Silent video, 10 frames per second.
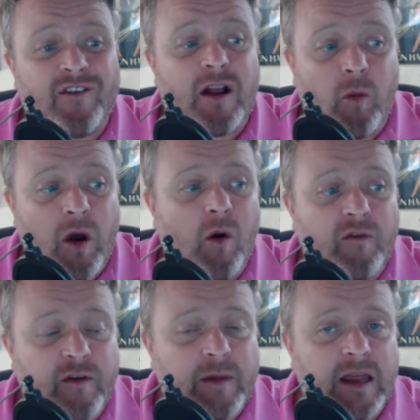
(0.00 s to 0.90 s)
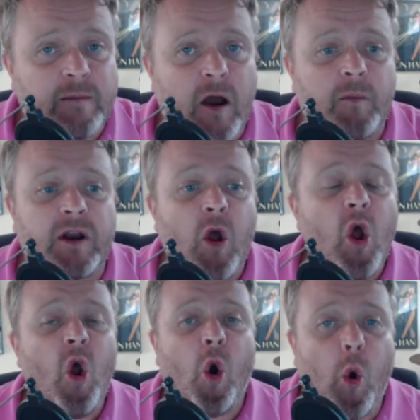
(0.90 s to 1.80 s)
very well for me at the moment.
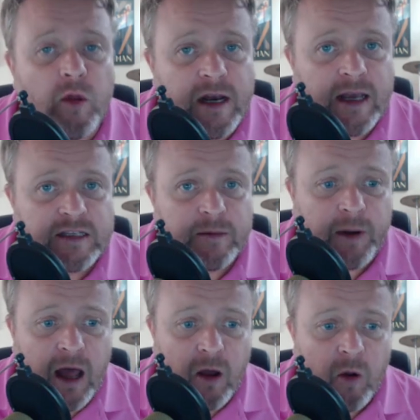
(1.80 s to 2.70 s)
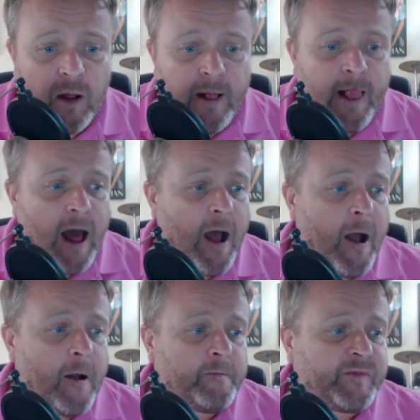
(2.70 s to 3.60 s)
All the links are below.
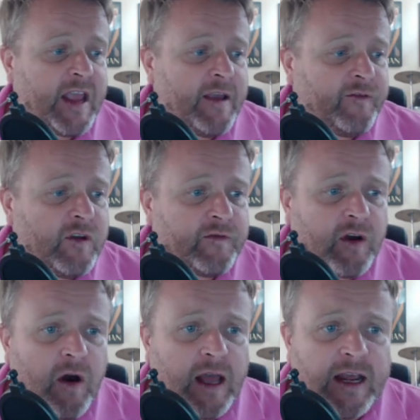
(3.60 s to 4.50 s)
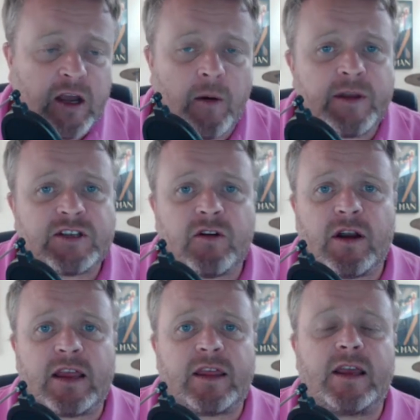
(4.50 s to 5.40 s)
If you've got any comments or
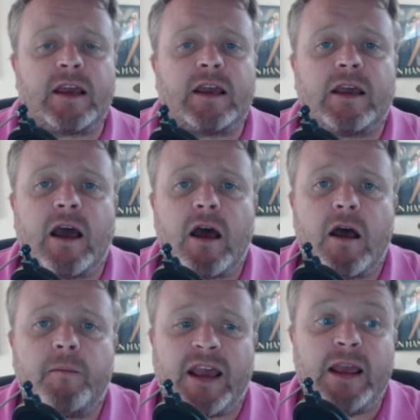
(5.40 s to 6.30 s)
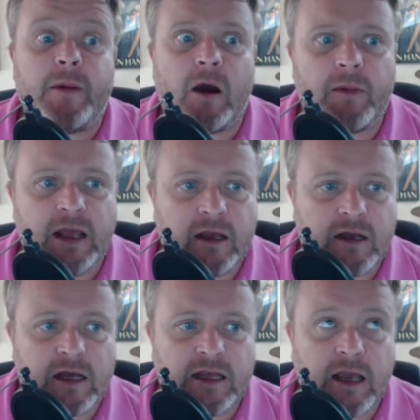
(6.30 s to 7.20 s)
anything, email me,
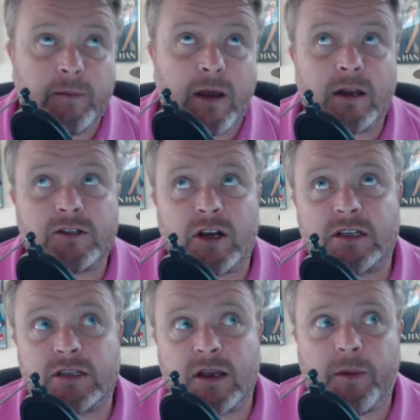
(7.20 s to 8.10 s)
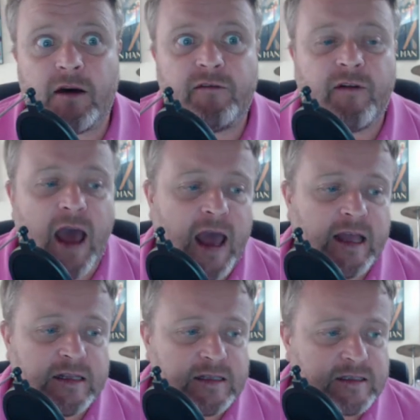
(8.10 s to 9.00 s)
the email address above.
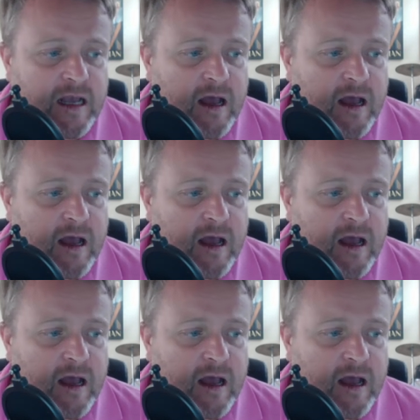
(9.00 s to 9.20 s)
And